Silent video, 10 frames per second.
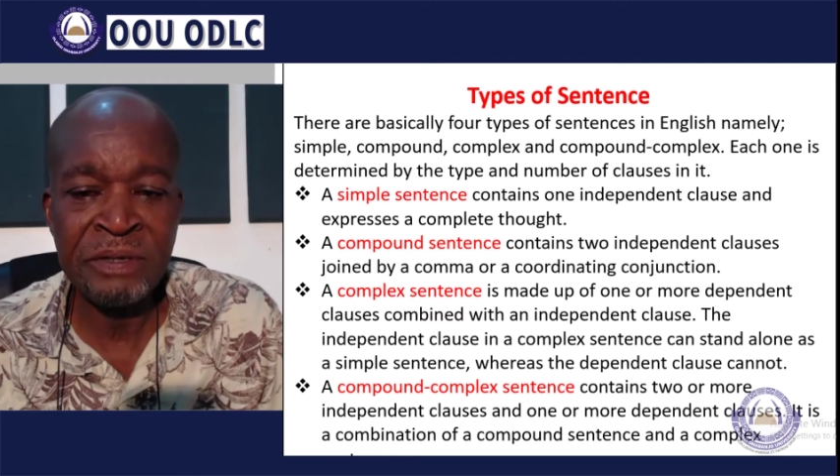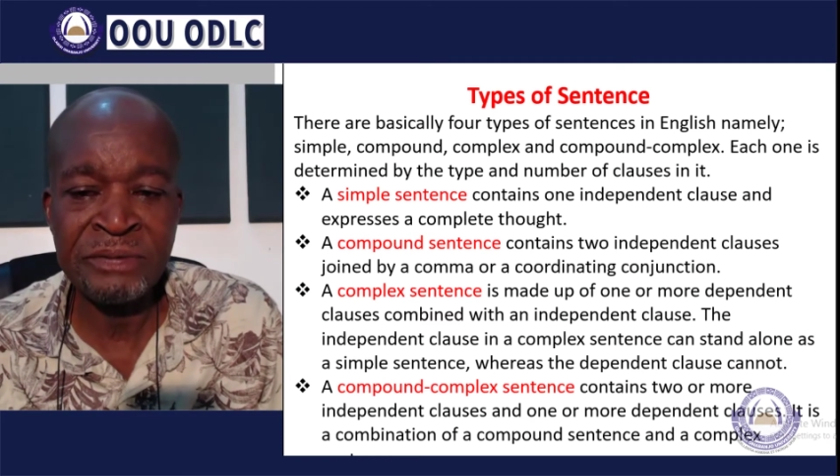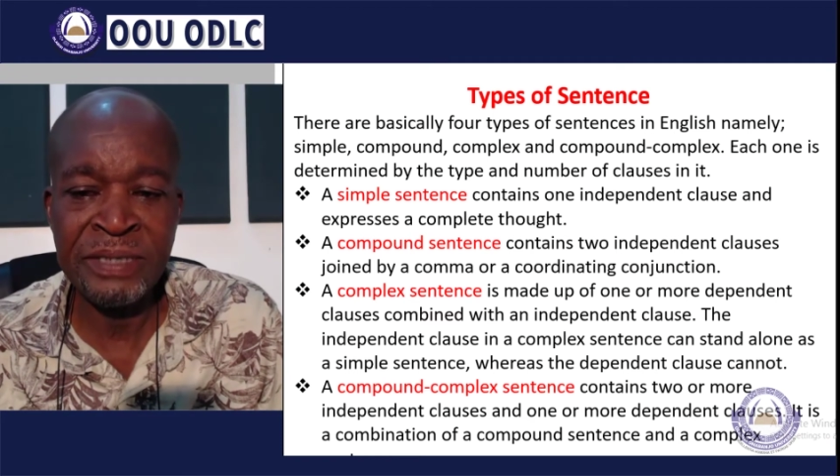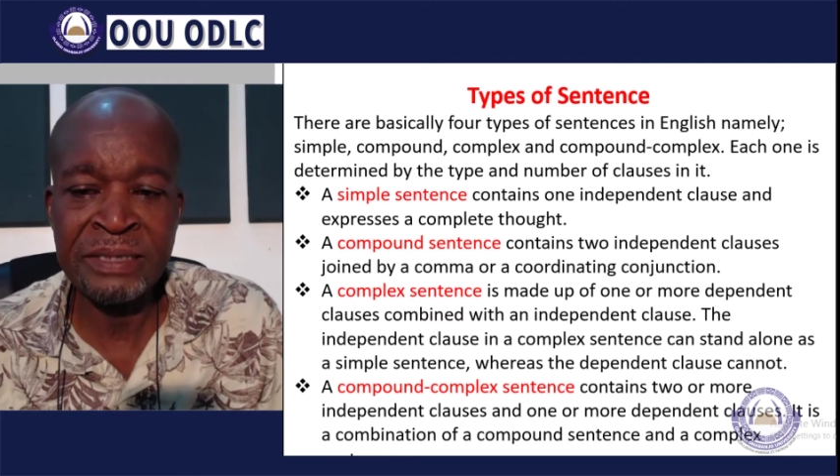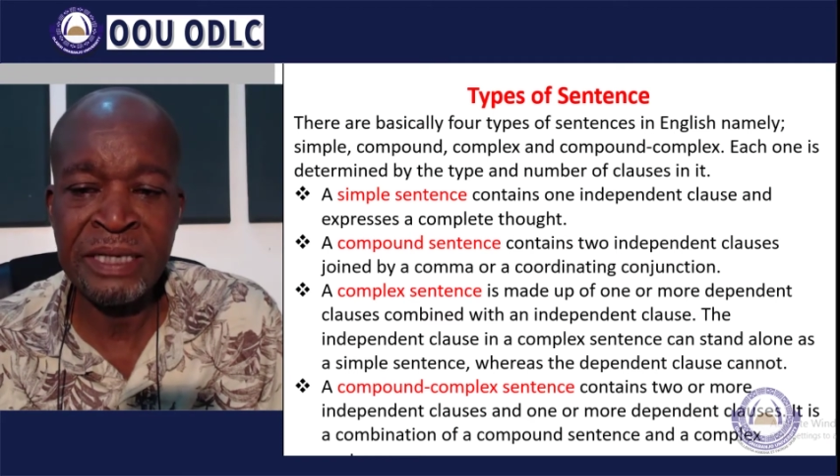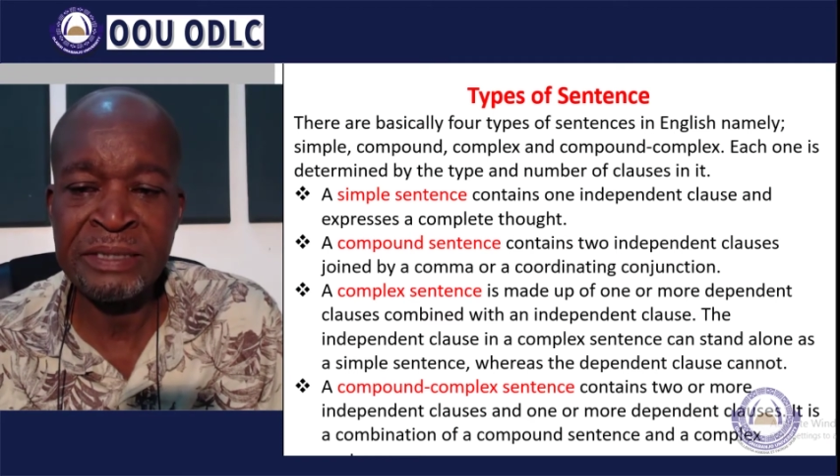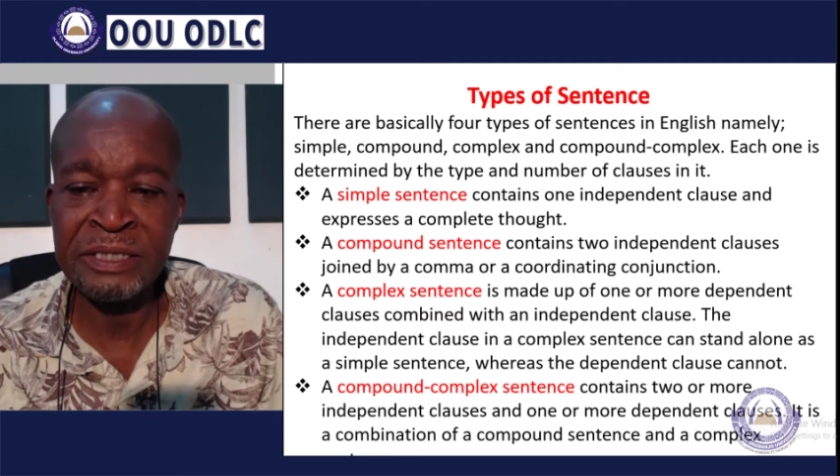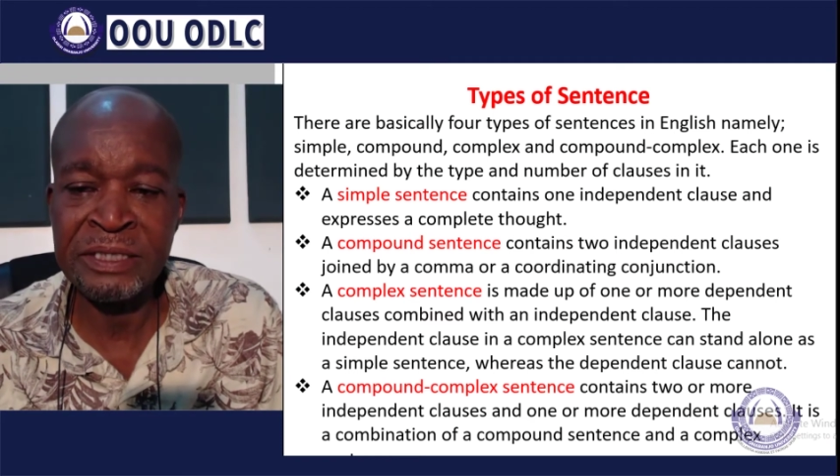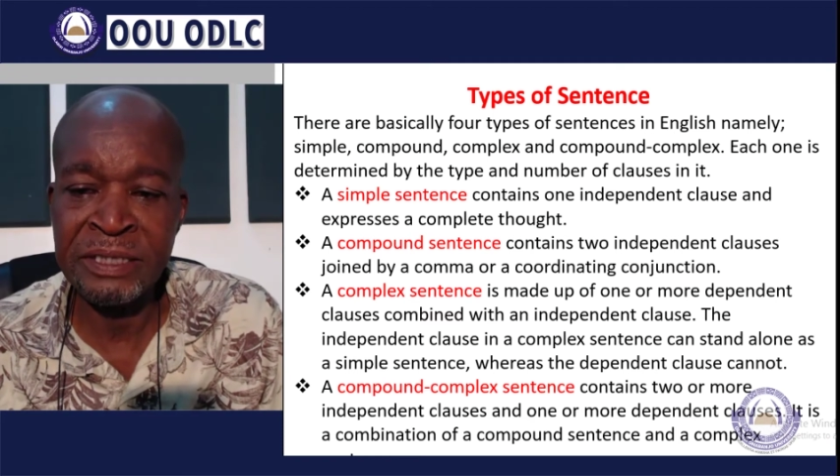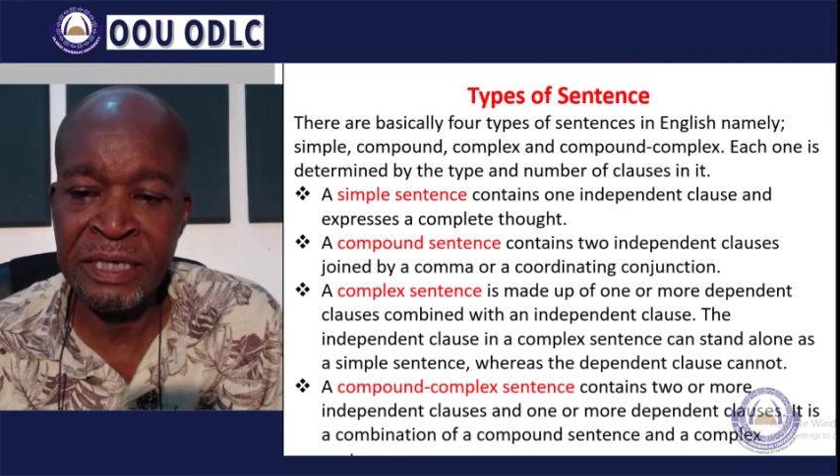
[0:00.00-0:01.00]
of
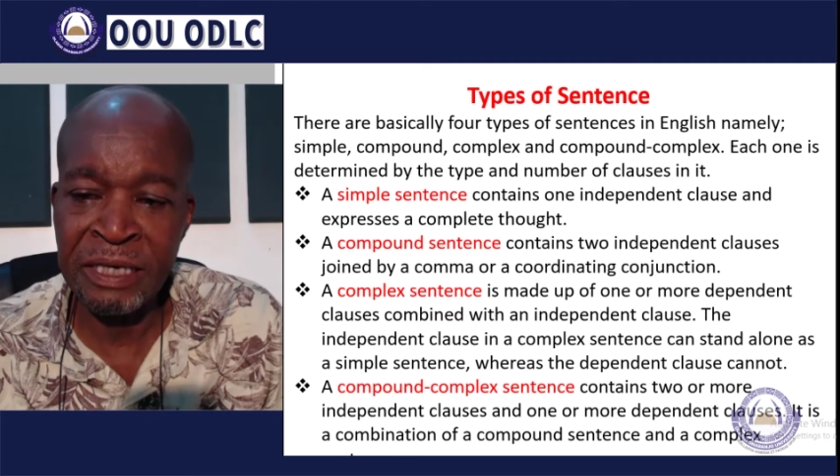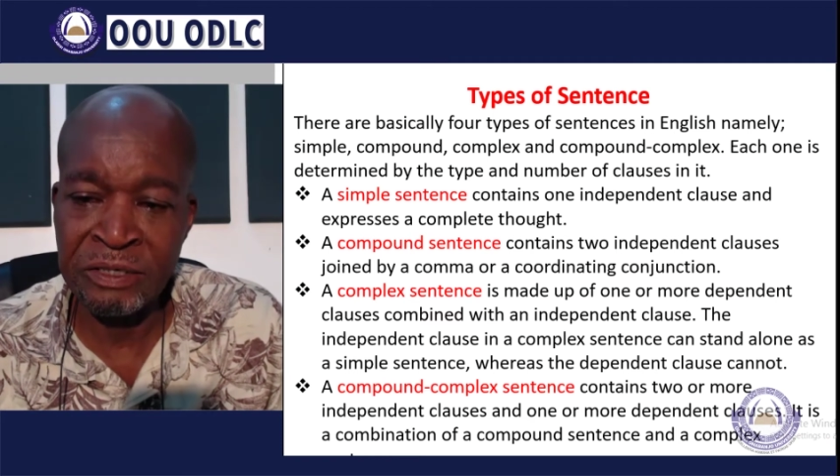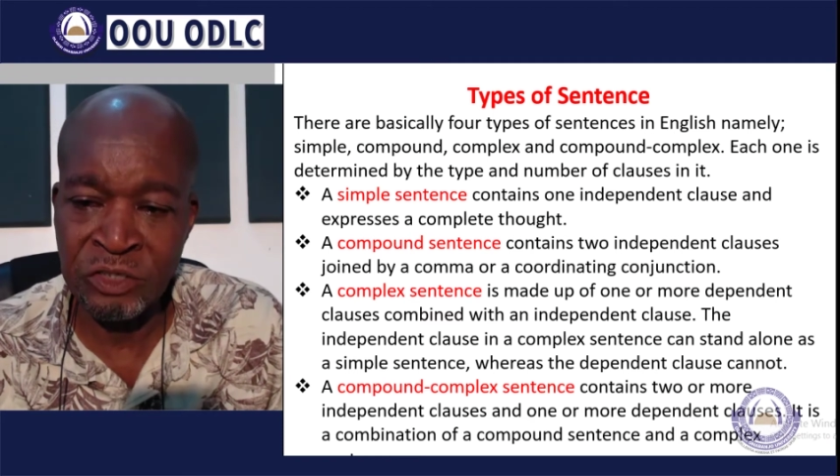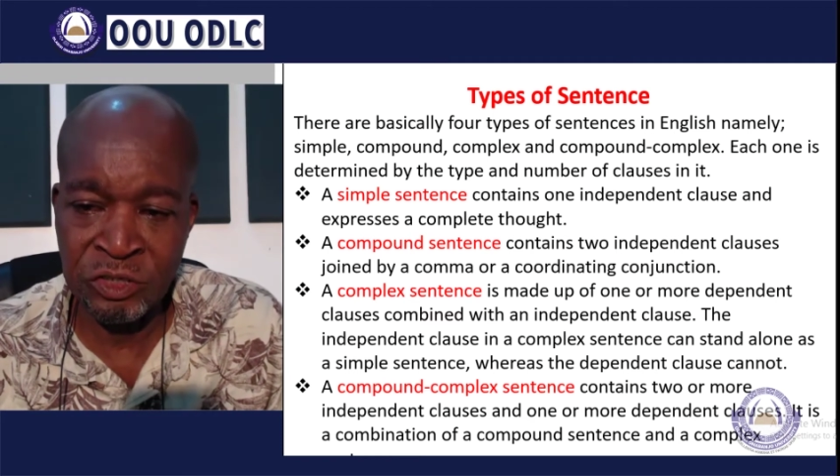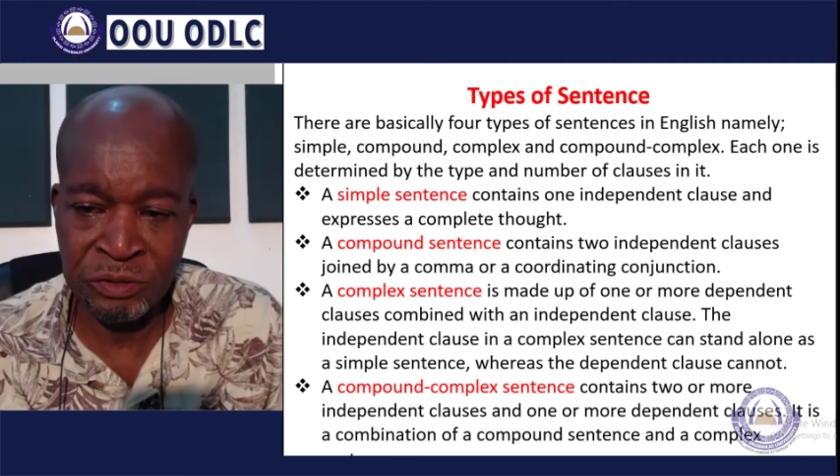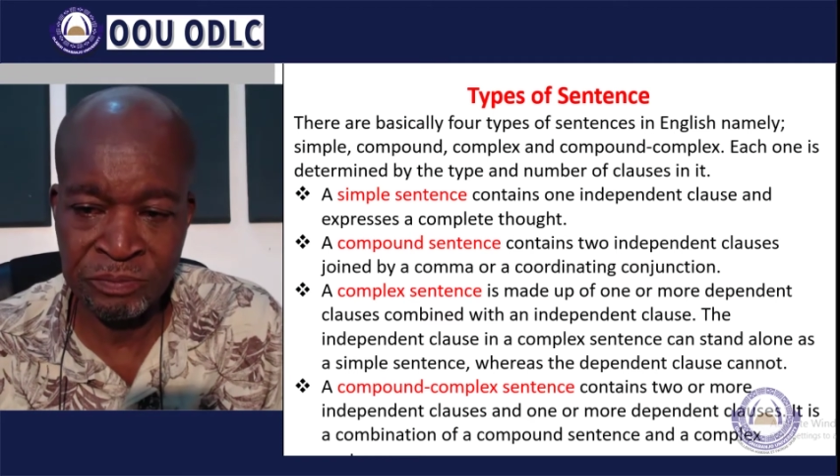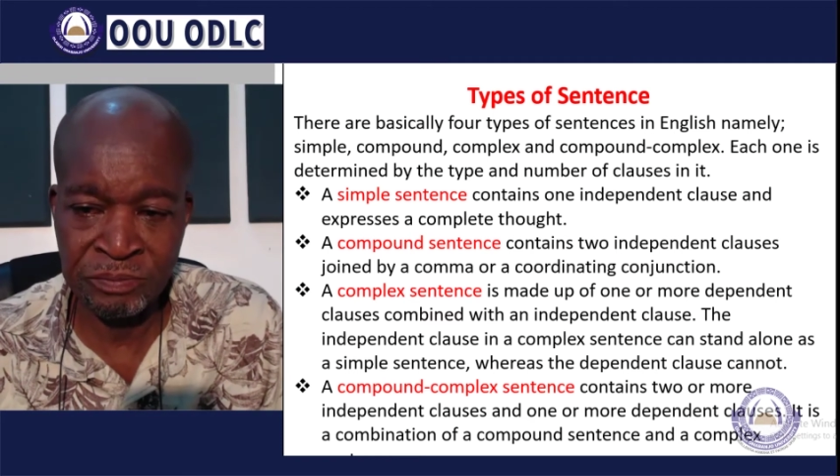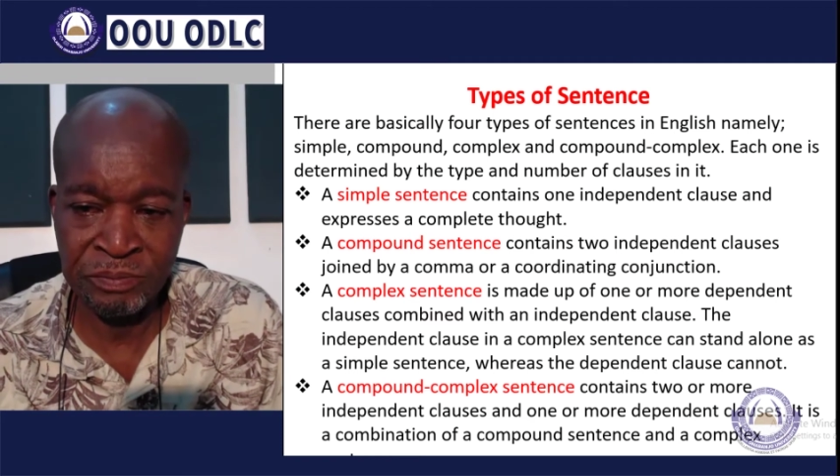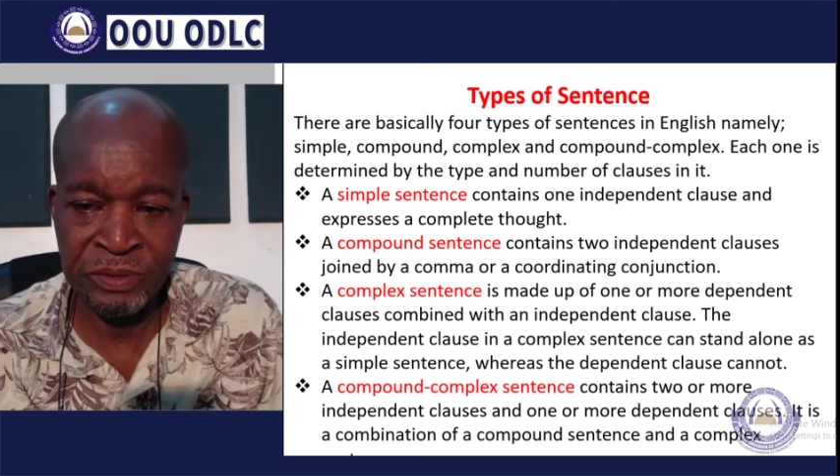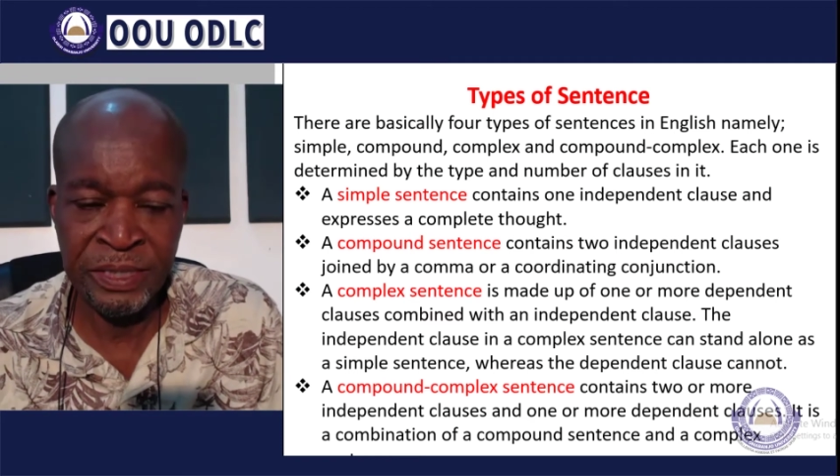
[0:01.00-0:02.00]
sentences in English,
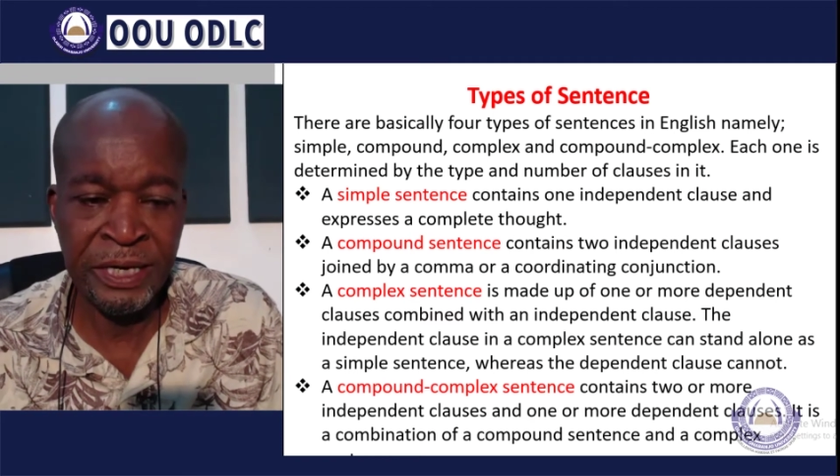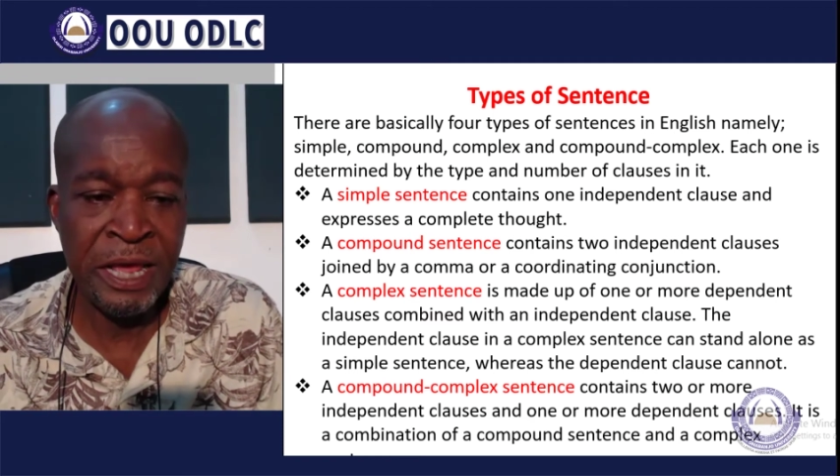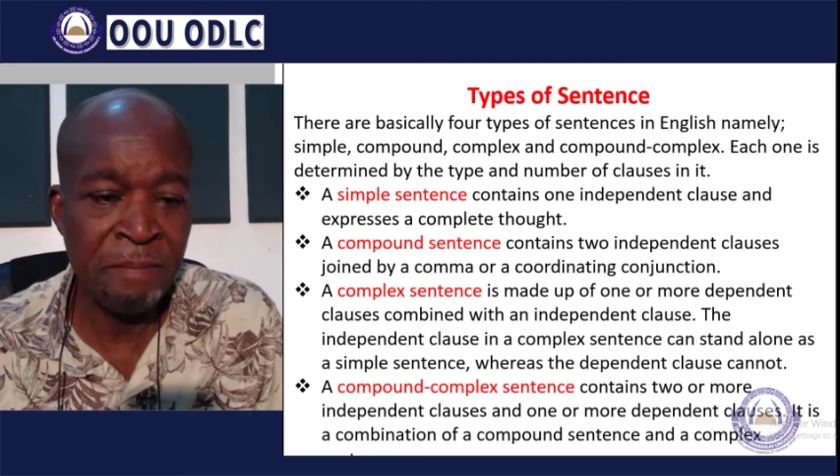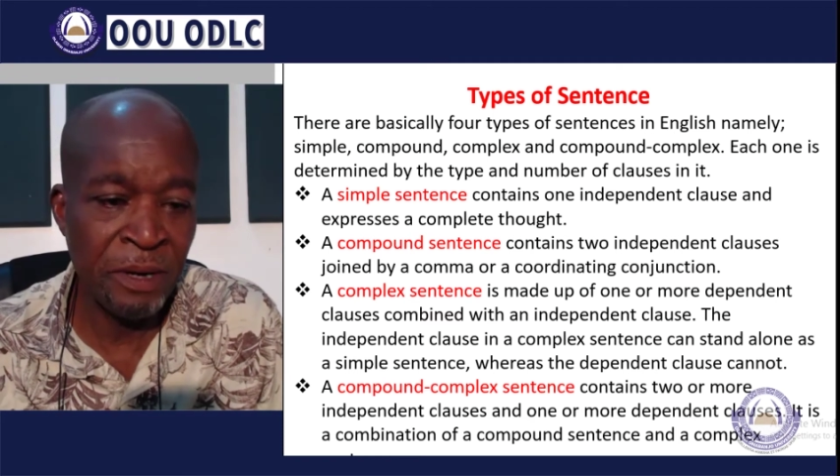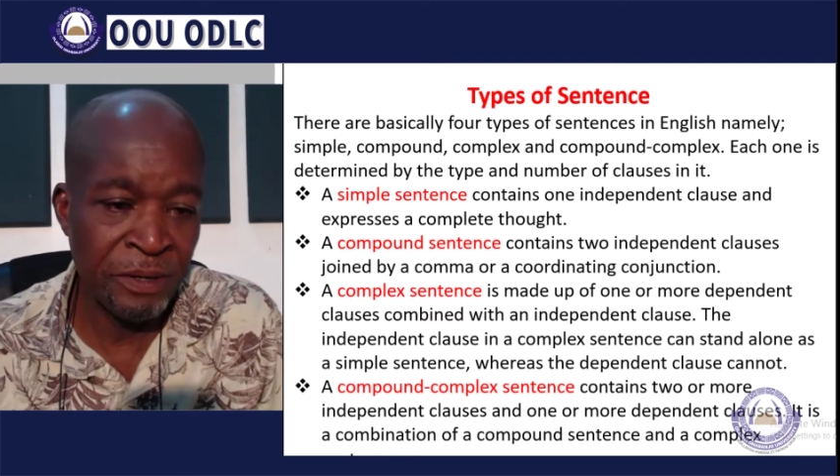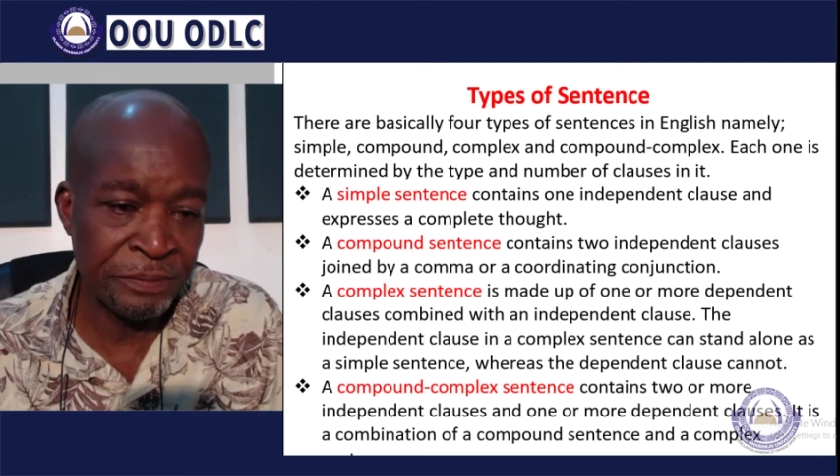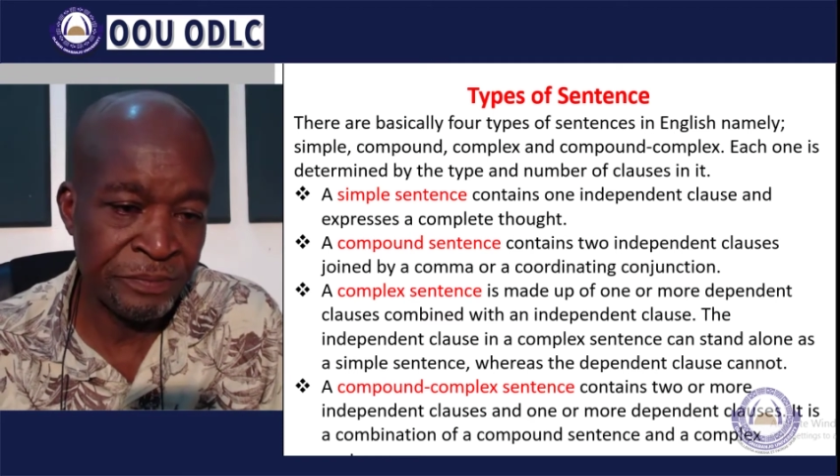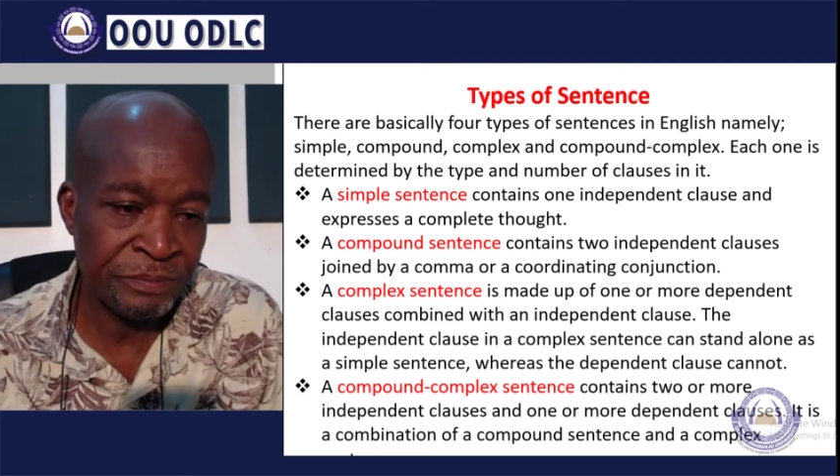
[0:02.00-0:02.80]
namely